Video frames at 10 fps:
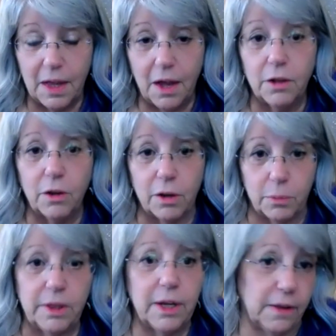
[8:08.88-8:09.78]
along
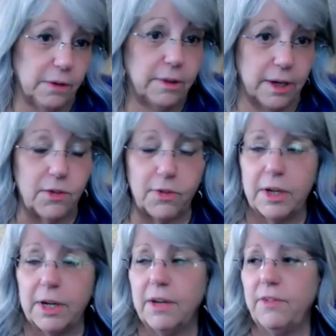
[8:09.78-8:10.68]
with the other things
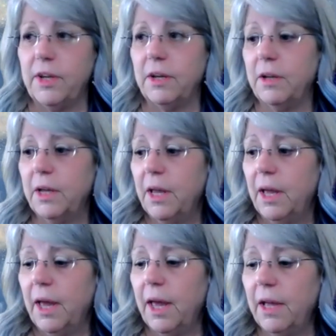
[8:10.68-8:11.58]
that I did.
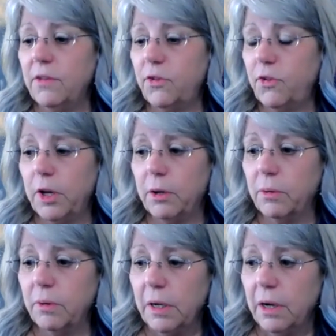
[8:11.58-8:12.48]
And
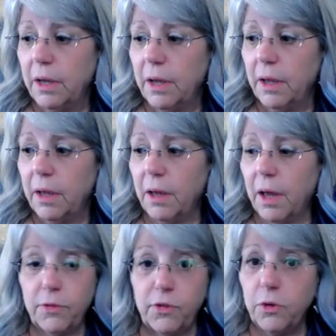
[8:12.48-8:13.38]
so
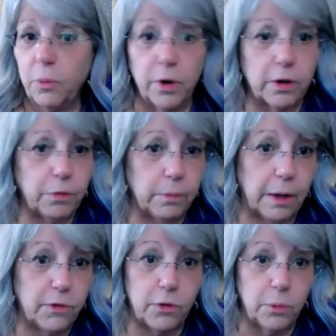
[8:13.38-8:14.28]
I still work
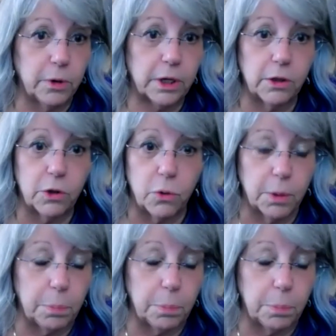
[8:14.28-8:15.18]
in the
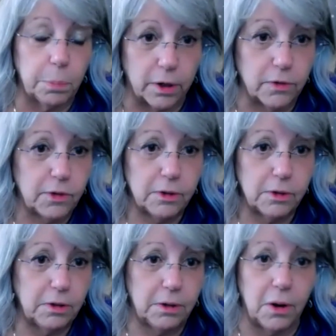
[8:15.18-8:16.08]
corporate world.
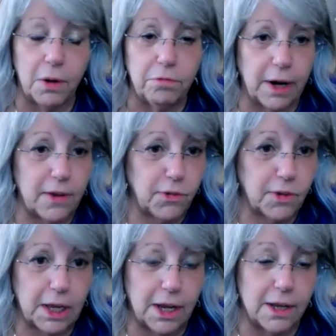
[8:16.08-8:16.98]
You know, I've
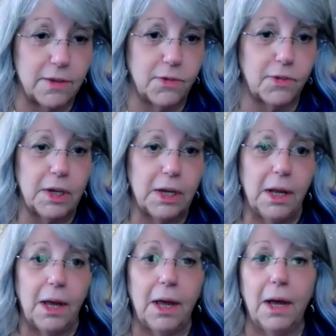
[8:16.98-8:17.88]
raised kids.
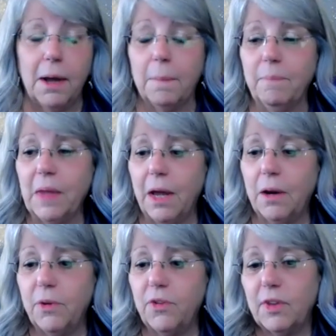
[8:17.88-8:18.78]
I
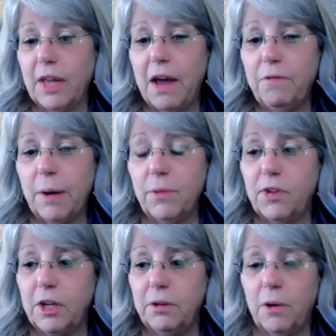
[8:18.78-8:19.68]
always laugh. I would
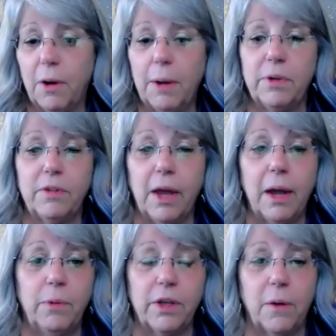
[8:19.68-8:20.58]
say, you know,
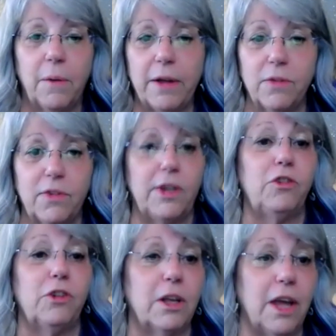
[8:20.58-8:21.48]
I would go out and
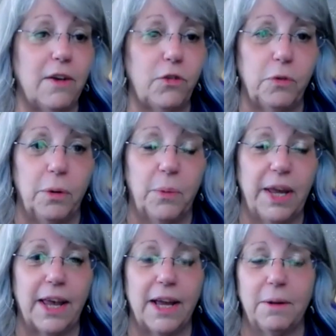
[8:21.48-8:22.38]
teach a class for a
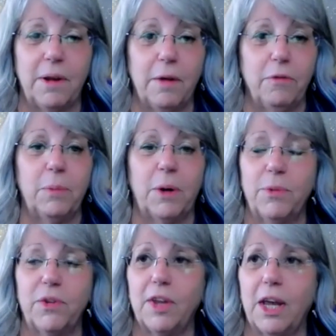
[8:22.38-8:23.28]
weekend, and everyone
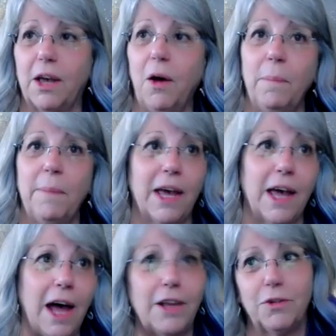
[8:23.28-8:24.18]
was like, oh my
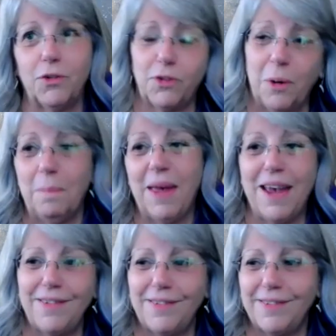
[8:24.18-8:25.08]
God, you're so
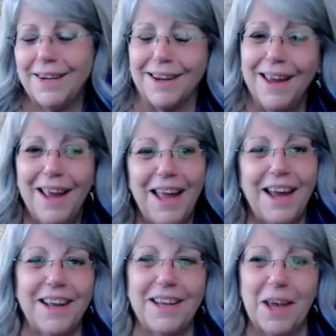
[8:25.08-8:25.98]
amazing.
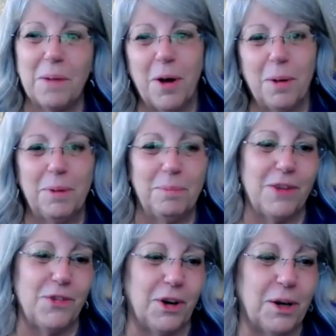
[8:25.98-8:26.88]
And I'd come home, and
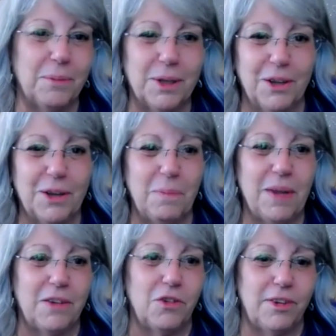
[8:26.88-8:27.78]
my daughter would look at
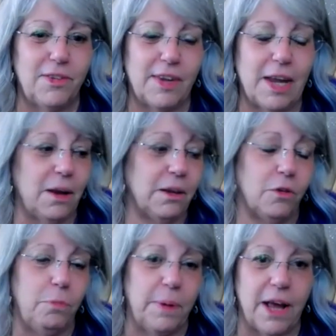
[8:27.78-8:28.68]
me, and she'd say,
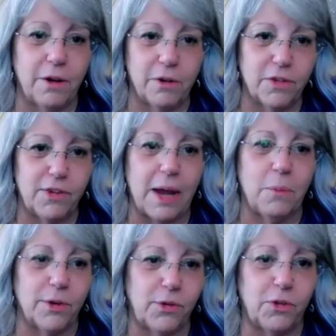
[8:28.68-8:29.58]
you've been out all
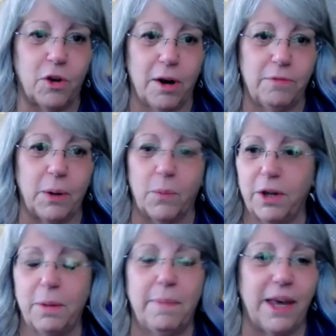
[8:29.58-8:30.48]
day. We're starving.
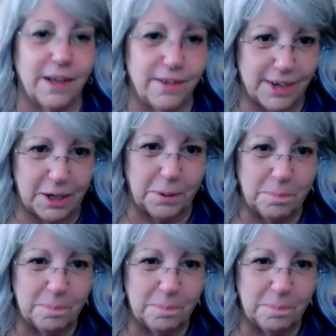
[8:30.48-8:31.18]
When are you making dinner?